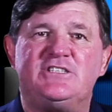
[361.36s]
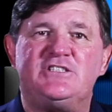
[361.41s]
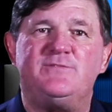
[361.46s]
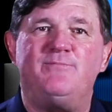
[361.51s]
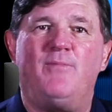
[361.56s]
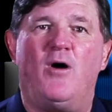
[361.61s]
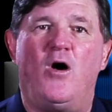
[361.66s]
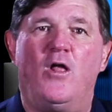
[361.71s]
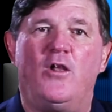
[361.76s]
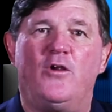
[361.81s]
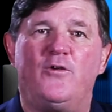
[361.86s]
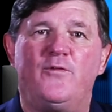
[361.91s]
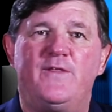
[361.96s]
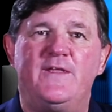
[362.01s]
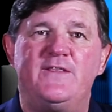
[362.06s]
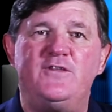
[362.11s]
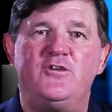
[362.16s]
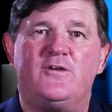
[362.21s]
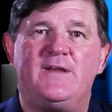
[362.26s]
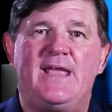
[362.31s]
smaller
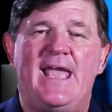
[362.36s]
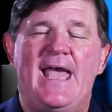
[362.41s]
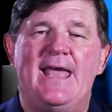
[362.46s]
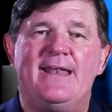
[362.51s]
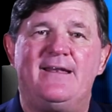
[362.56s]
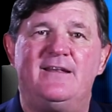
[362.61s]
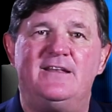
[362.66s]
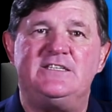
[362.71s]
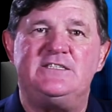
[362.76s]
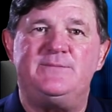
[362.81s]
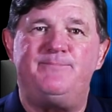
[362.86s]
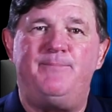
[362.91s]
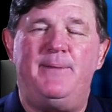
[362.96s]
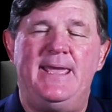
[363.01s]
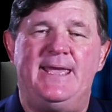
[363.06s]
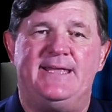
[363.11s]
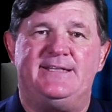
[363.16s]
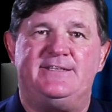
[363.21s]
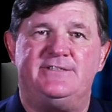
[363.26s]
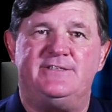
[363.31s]
than your catalyst
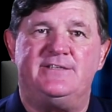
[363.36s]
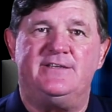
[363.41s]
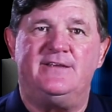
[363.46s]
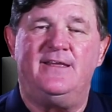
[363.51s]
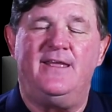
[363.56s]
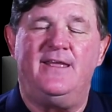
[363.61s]
pitch.